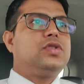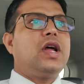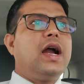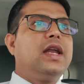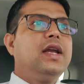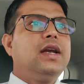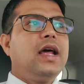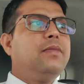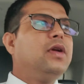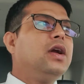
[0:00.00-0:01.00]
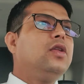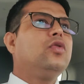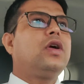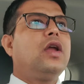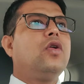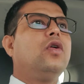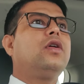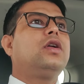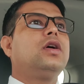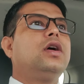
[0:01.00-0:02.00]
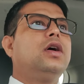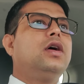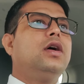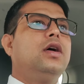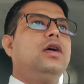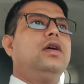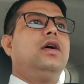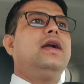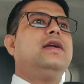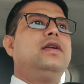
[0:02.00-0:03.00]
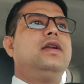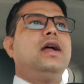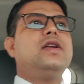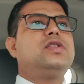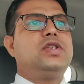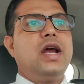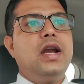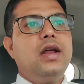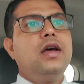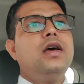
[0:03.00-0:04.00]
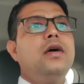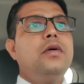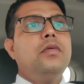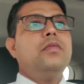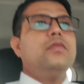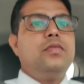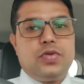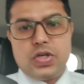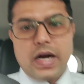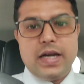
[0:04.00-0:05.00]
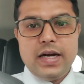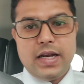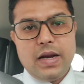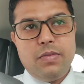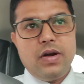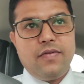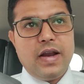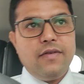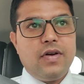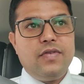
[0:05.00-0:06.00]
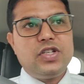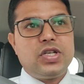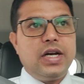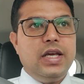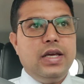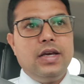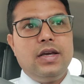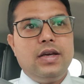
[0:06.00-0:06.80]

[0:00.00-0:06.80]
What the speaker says: Starting 10 minutes, you cannot understand. Starting 10 minutes, whenever we study,